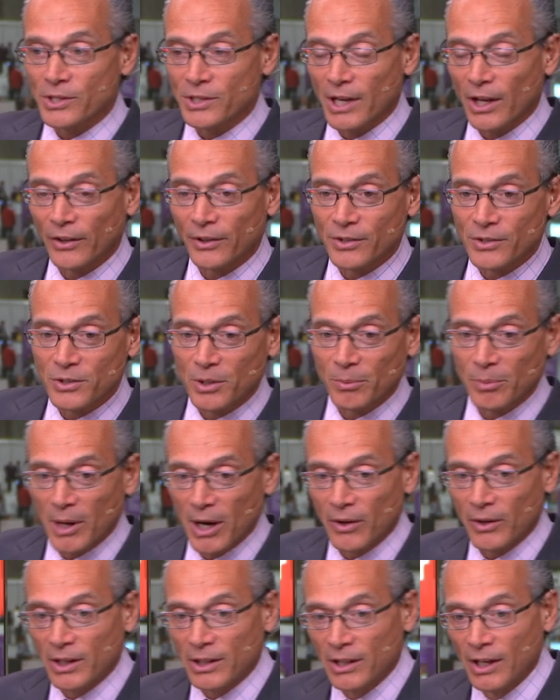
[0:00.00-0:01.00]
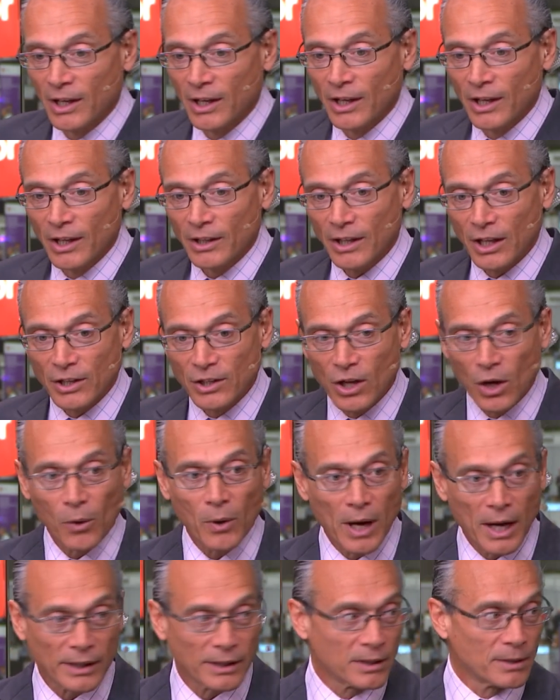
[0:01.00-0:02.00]
the skeletons are buried, they
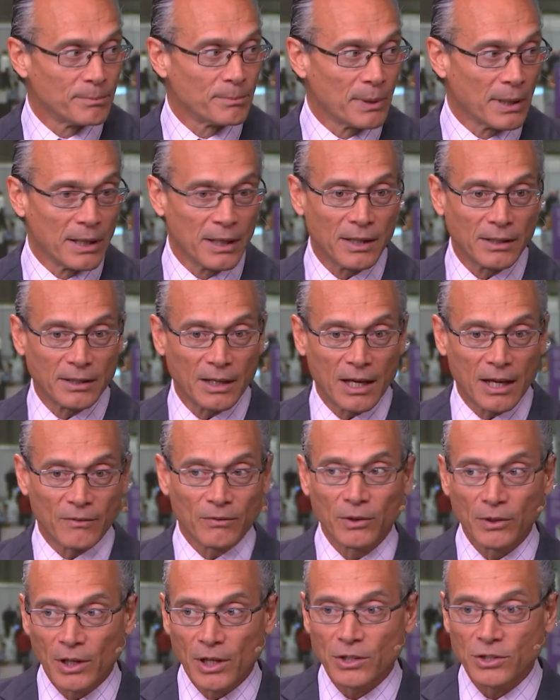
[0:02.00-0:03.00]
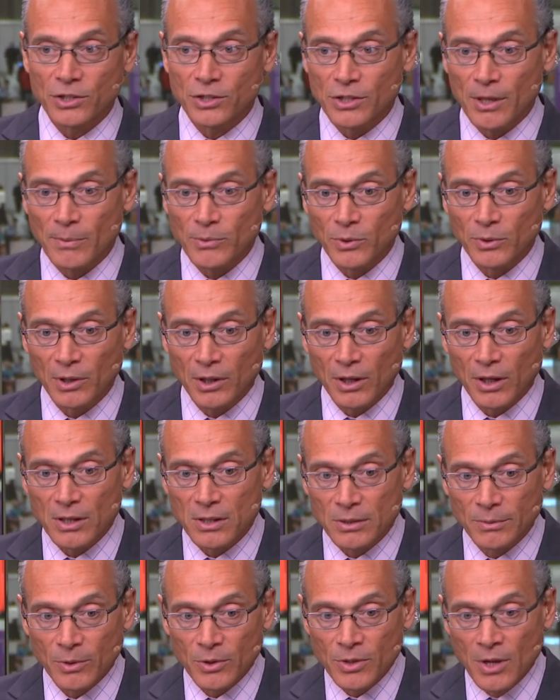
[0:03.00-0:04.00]
know how to compete, they have relationships with the
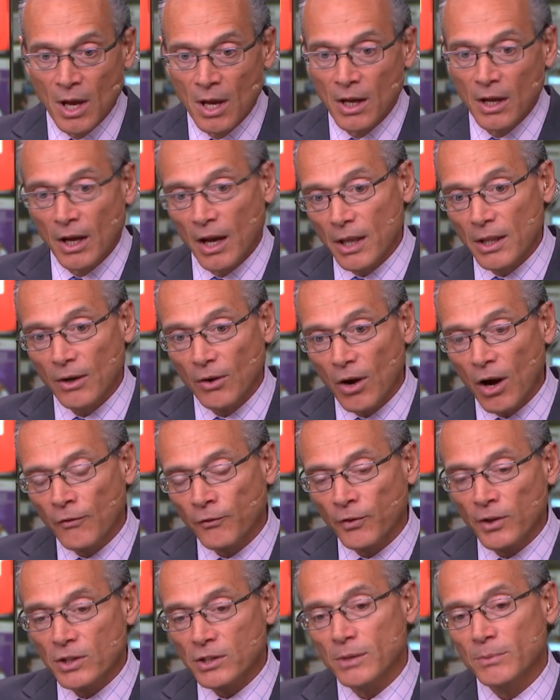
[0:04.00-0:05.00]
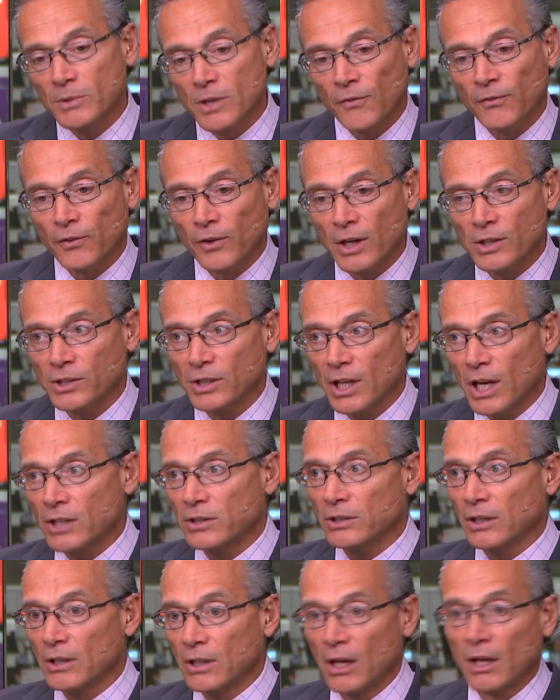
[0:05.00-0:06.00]
customers, and they're offering some
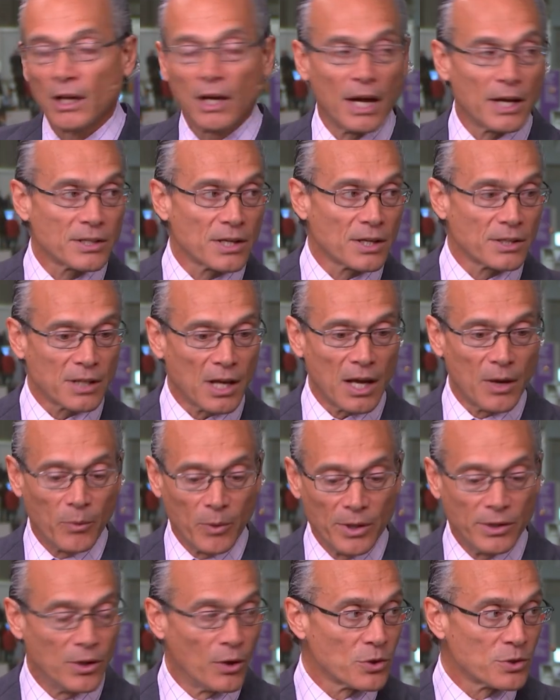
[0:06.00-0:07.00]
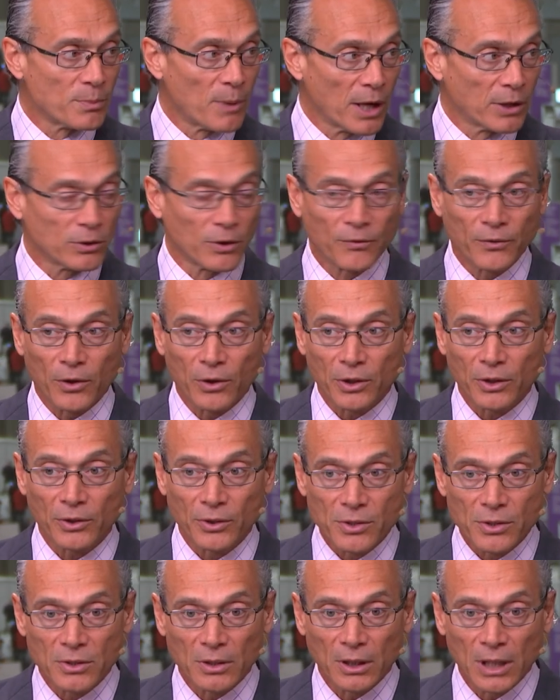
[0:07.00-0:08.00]
differentiation, as I say, with those micro
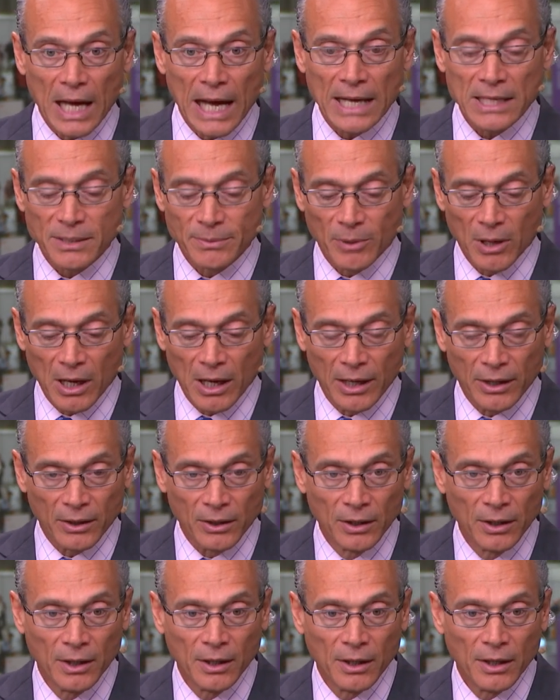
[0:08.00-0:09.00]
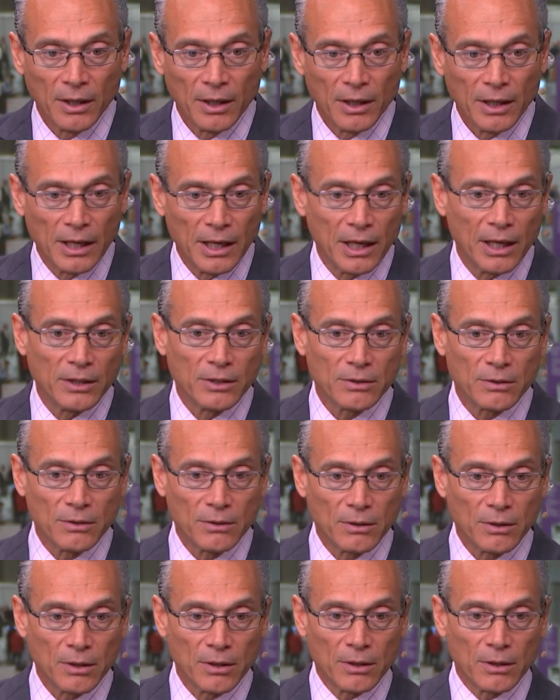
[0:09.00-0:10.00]
verticals, the last mile, and
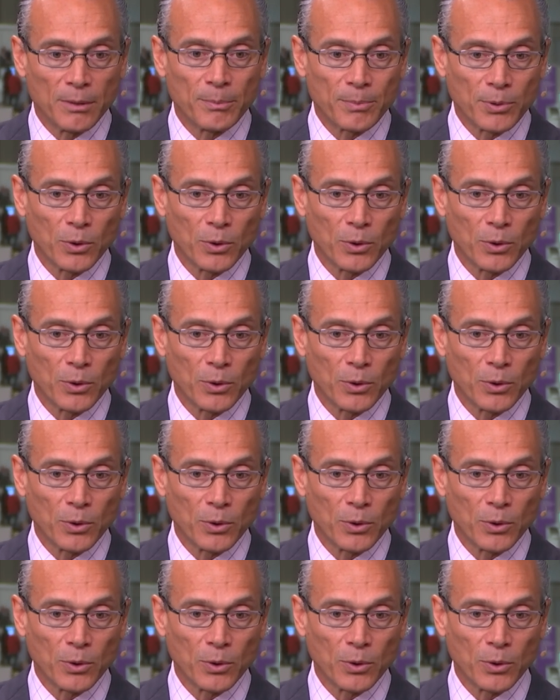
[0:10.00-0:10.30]
the